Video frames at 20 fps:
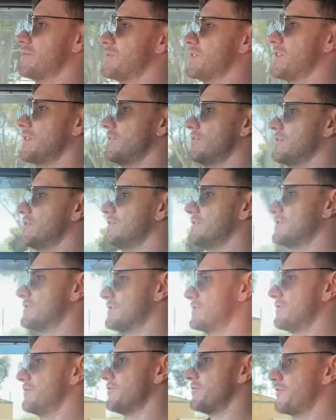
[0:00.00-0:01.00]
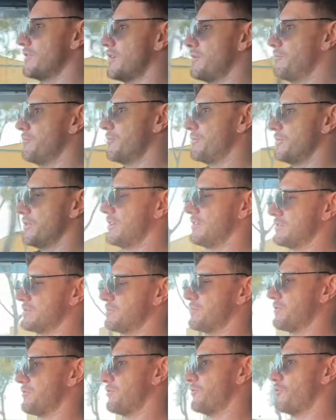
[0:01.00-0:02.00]
areas of its
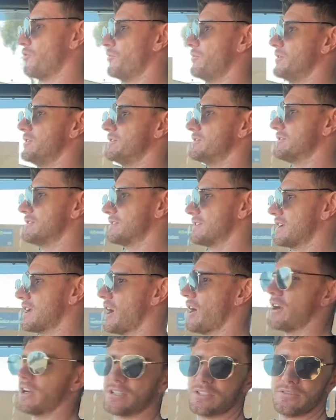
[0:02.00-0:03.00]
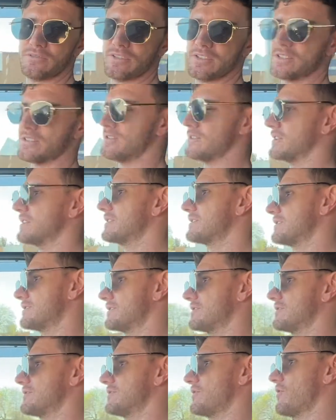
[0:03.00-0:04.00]
performance and
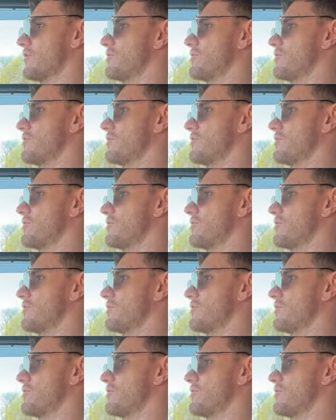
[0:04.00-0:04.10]
characteristics. So